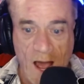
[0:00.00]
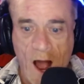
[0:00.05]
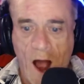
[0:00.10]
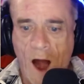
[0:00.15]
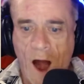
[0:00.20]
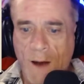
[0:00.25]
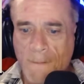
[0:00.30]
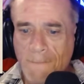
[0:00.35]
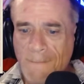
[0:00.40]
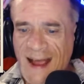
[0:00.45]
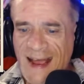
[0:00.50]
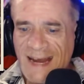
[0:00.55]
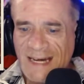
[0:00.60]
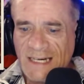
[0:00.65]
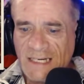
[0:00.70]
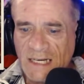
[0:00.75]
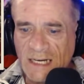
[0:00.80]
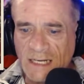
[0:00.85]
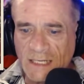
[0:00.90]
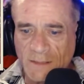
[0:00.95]
Our
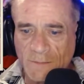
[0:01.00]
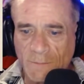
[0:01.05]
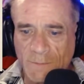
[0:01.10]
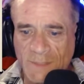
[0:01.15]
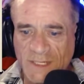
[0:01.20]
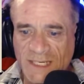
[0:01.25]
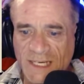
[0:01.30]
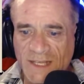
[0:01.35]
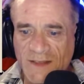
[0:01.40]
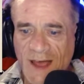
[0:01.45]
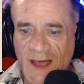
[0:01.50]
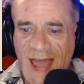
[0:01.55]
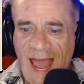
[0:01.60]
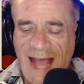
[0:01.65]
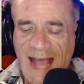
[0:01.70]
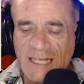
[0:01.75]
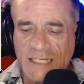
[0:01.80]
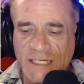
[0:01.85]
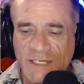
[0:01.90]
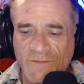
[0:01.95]
man-cub is in the
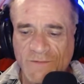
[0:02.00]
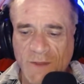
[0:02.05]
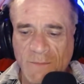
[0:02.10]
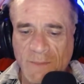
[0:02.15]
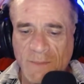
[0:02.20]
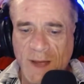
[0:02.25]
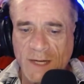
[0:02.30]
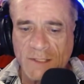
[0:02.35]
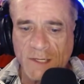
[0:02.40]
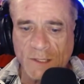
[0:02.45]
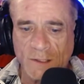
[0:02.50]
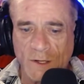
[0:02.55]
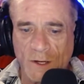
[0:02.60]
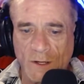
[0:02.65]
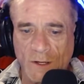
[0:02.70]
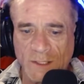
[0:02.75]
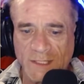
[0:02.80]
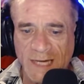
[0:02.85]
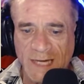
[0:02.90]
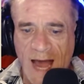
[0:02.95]
hands of the
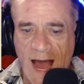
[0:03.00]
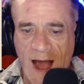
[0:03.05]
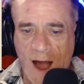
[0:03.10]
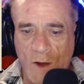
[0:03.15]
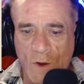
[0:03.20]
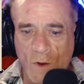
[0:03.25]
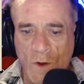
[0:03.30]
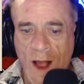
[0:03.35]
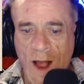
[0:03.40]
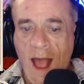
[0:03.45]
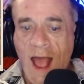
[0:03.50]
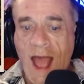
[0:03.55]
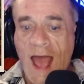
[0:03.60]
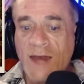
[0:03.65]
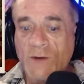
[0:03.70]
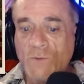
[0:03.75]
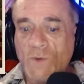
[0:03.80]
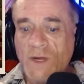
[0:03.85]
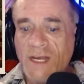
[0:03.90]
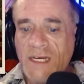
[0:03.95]
Bandalog now,
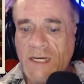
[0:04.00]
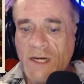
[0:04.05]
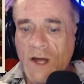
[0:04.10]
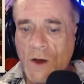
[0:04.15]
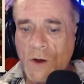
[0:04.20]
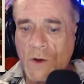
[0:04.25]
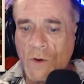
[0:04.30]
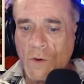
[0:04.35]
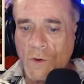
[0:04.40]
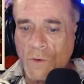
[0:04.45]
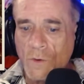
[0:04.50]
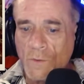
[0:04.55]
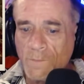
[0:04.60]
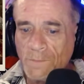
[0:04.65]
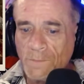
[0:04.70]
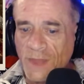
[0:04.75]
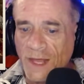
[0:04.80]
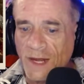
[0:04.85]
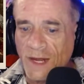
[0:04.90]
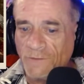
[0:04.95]
and we know
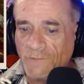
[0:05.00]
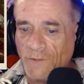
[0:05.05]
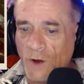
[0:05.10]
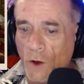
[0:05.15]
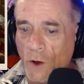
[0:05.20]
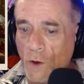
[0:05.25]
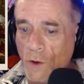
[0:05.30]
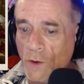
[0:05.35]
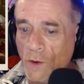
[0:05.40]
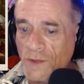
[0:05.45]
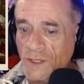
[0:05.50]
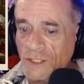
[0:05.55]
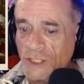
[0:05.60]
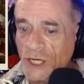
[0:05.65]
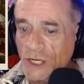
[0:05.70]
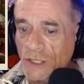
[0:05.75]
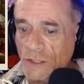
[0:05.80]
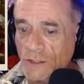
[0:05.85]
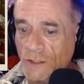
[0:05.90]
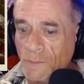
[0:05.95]
that of all the
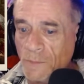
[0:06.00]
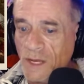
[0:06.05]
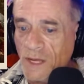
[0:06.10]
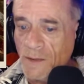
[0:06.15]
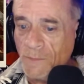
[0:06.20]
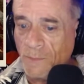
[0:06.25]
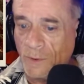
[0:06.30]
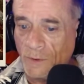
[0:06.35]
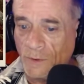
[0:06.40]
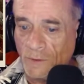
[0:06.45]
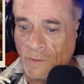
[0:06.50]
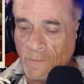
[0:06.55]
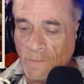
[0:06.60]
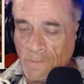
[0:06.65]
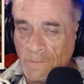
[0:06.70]
jungle people,